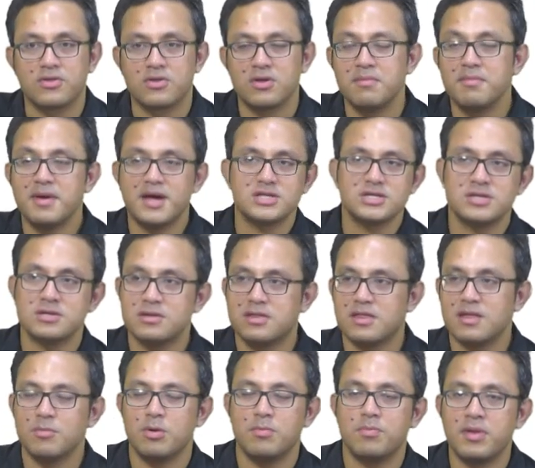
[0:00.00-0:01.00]
So imagine
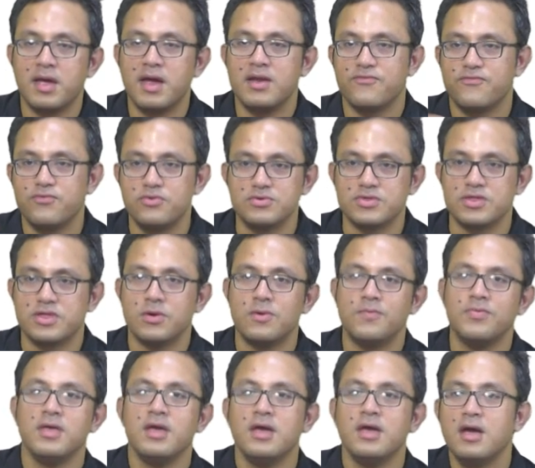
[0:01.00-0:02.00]
someone blindfolds you